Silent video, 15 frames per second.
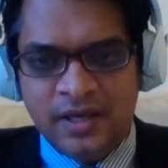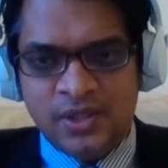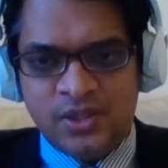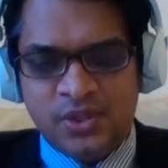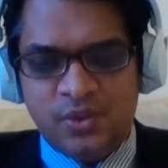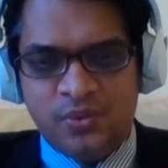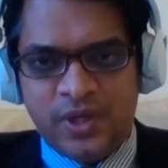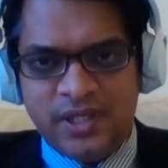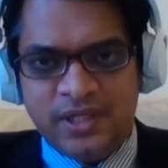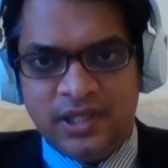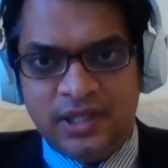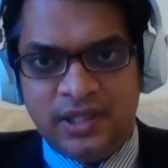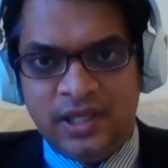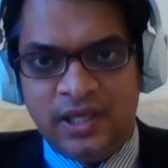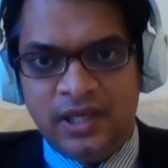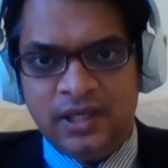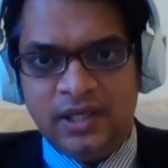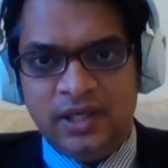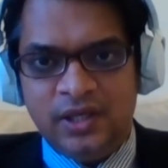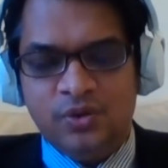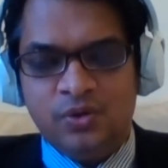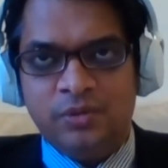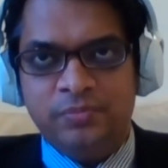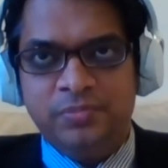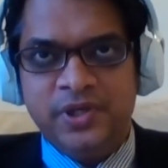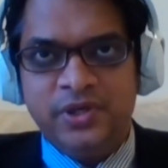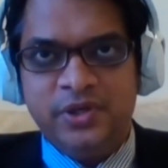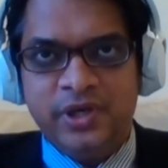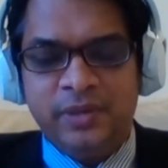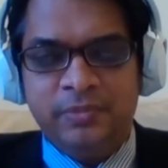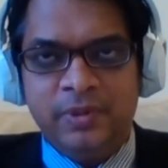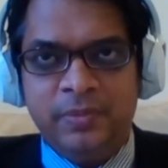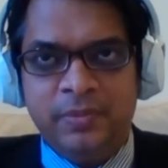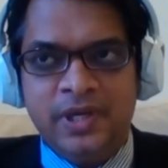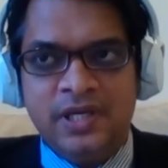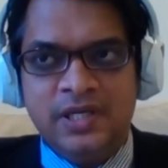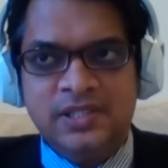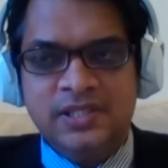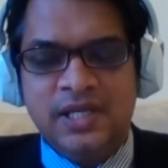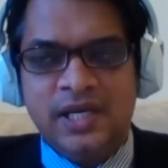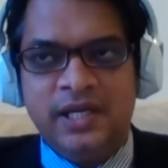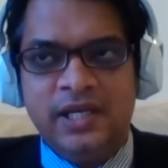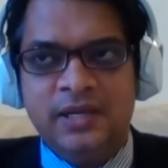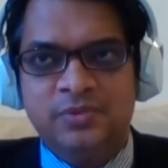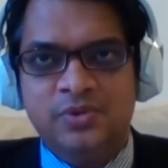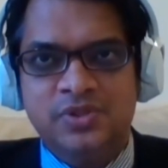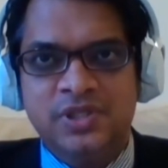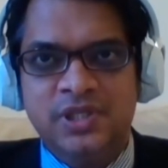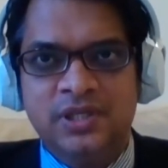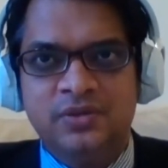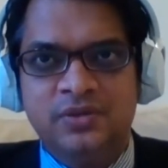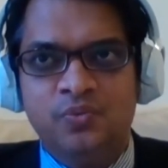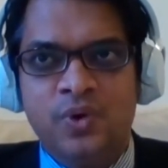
So what is the thing? You complete your MBBS and you have to sit